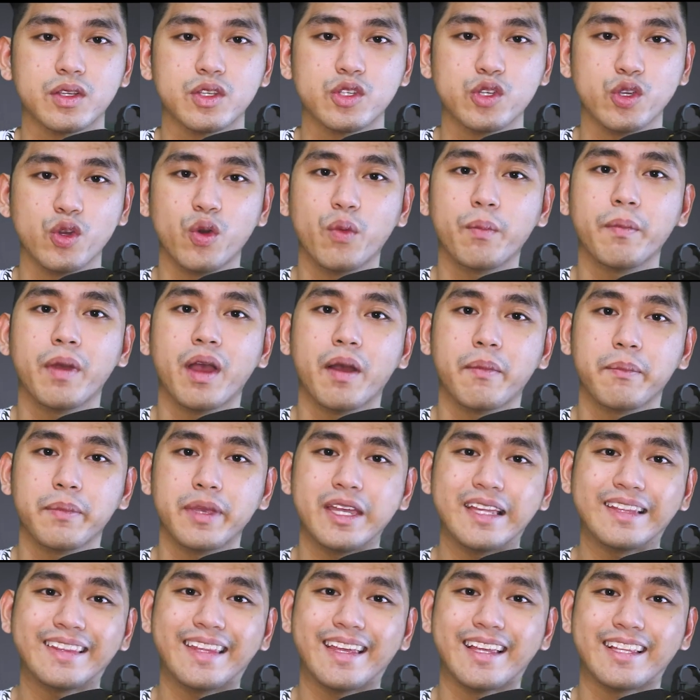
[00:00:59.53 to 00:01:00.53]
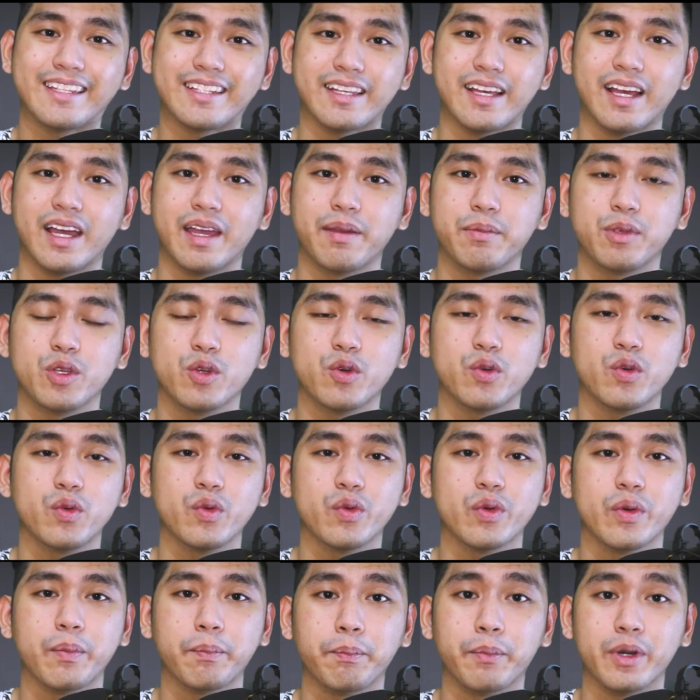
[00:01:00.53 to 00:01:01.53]
Zoom meeting time,
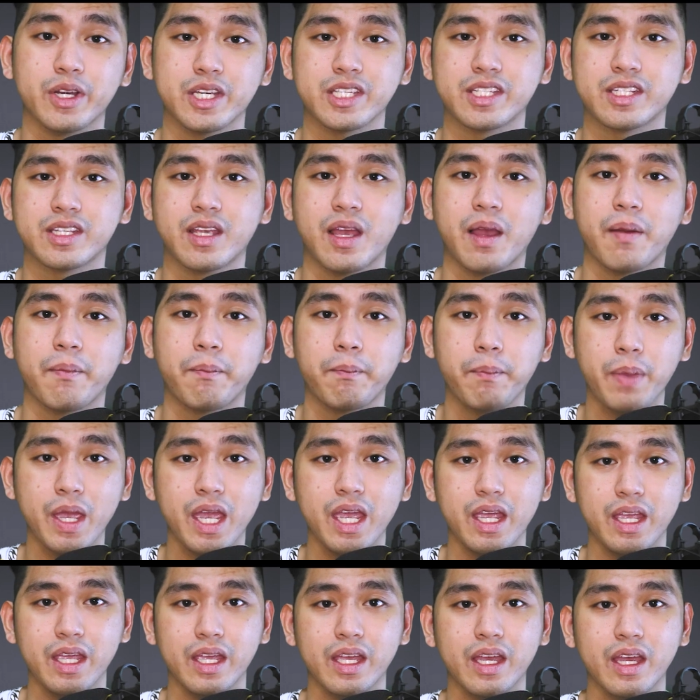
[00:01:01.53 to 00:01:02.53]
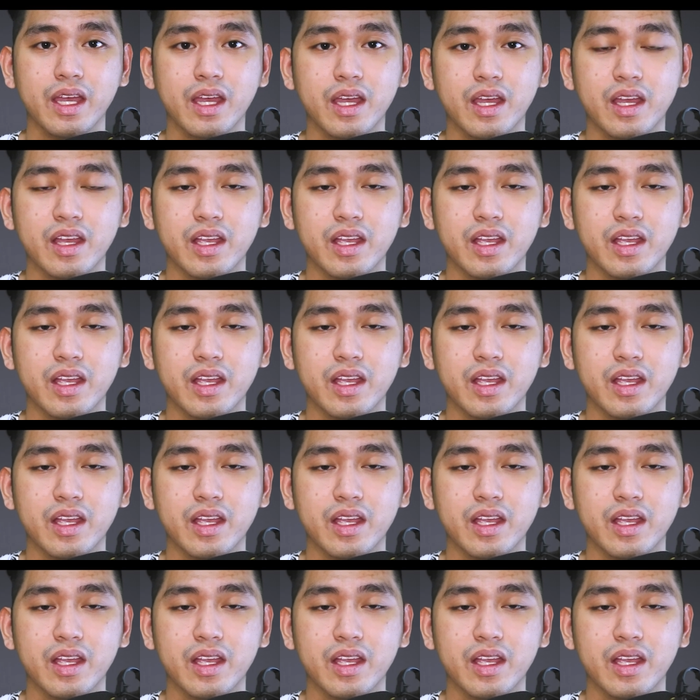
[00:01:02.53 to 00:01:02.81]
you must pay